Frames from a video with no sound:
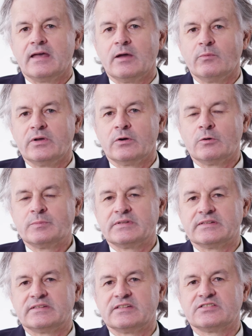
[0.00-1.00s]
And we hope
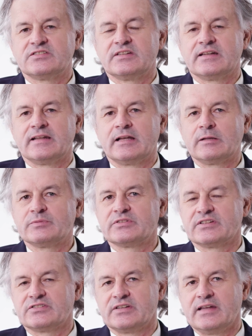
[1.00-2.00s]
that this then helps
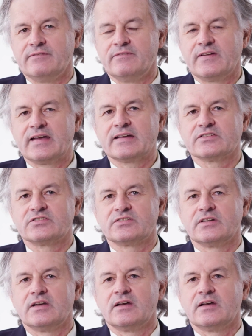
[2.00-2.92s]
us advance